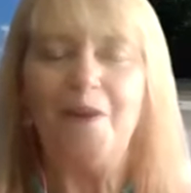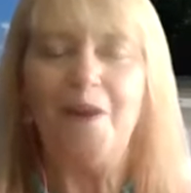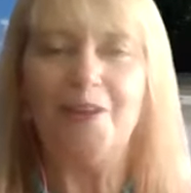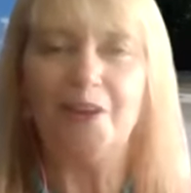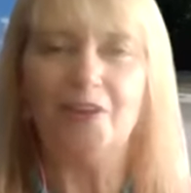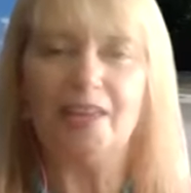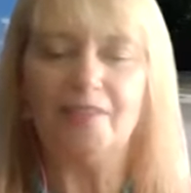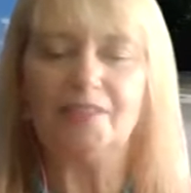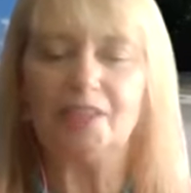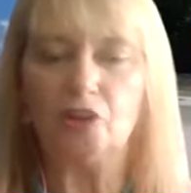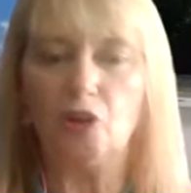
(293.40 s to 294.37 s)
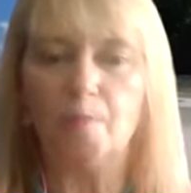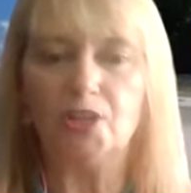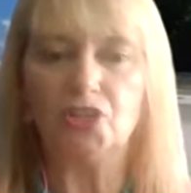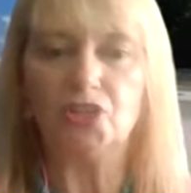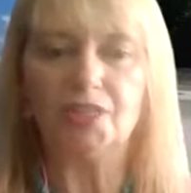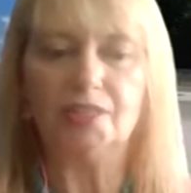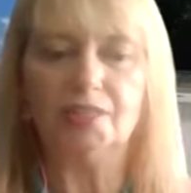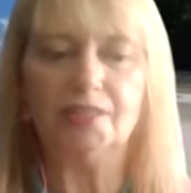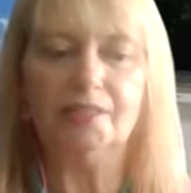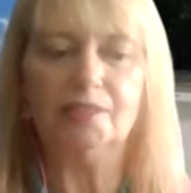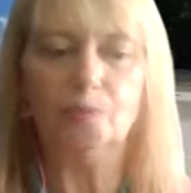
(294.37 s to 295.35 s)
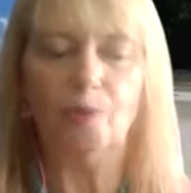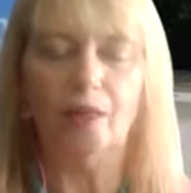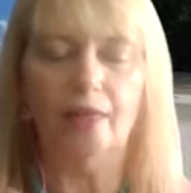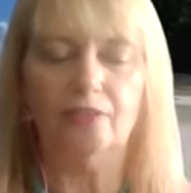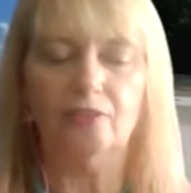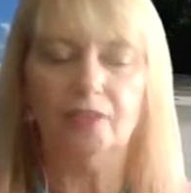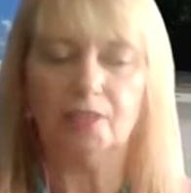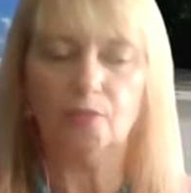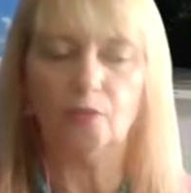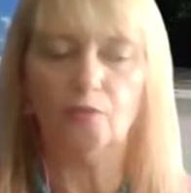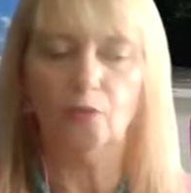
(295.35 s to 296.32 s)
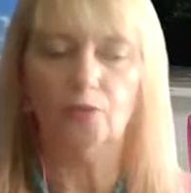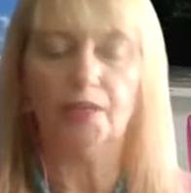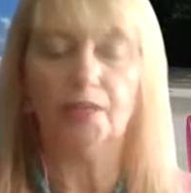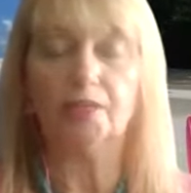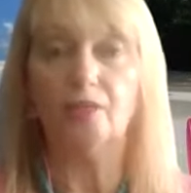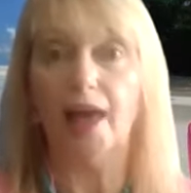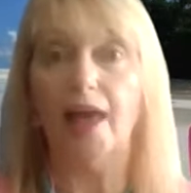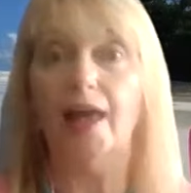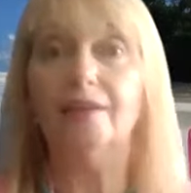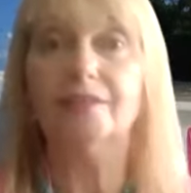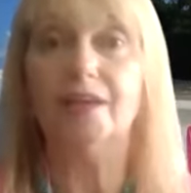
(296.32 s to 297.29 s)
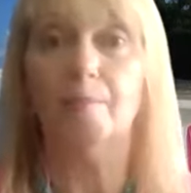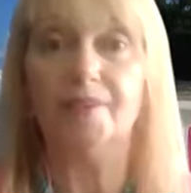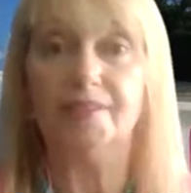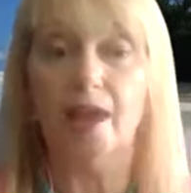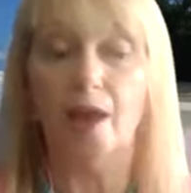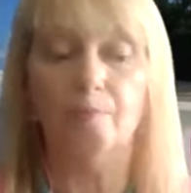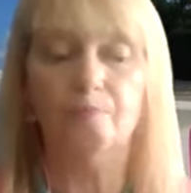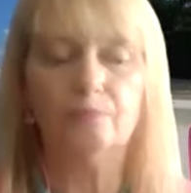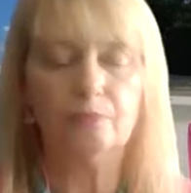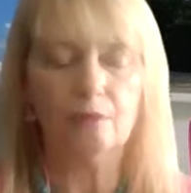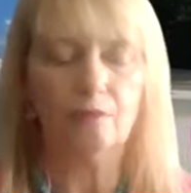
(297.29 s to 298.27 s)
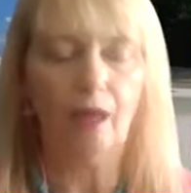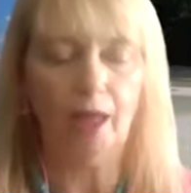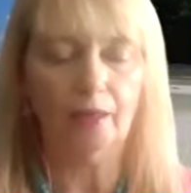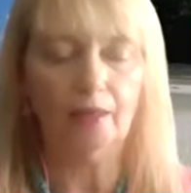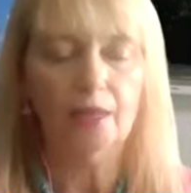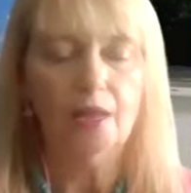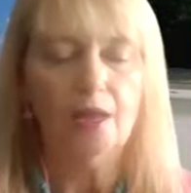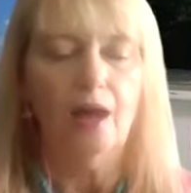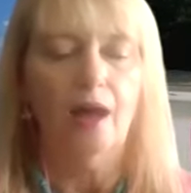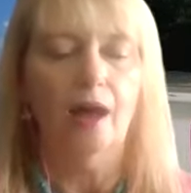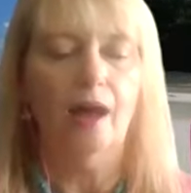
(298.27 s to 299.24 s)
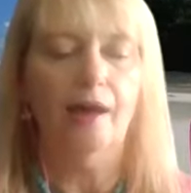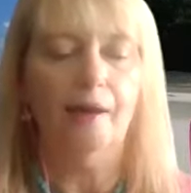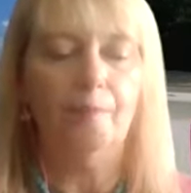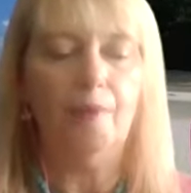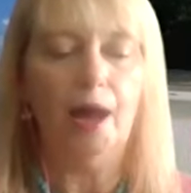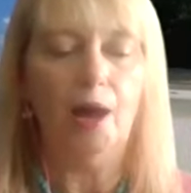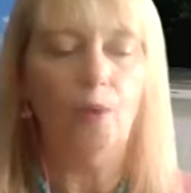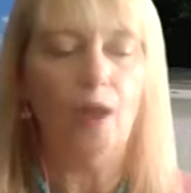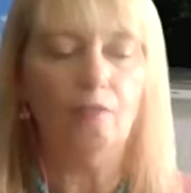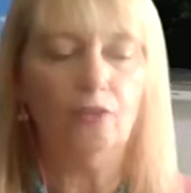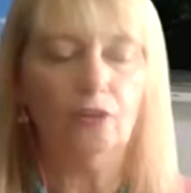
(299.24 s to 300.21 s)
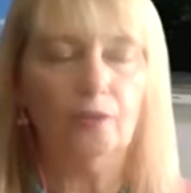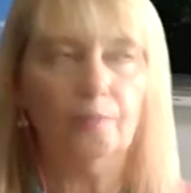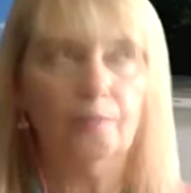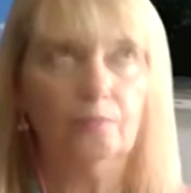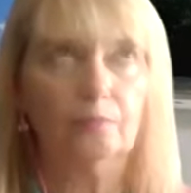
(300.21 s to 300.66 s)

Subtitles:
on our gifts and our missions while other things are unfolding. So that time is now. Okay. However,